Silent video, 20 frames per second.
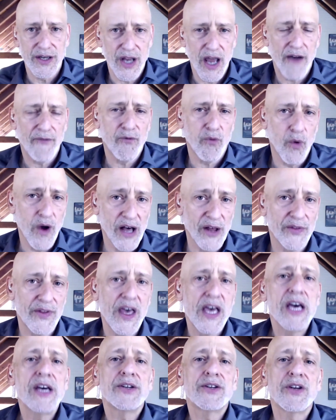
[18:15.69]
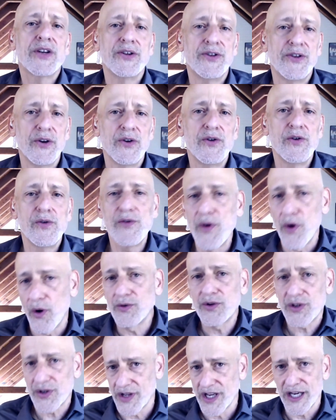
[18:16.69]
enough wealth to do
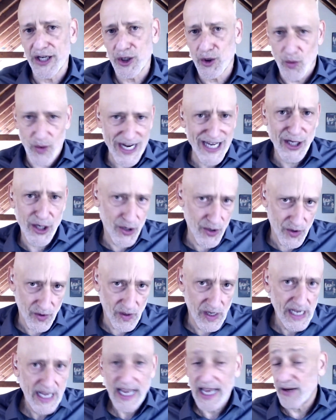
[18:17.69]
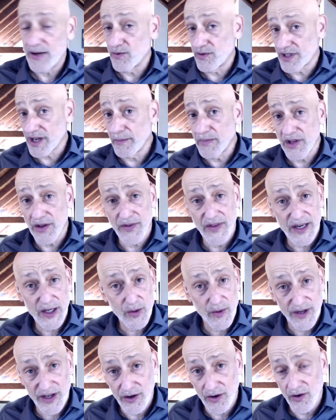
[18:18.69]
those things we do. And some of the
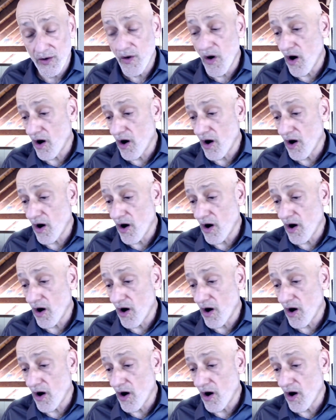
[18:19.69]
things we do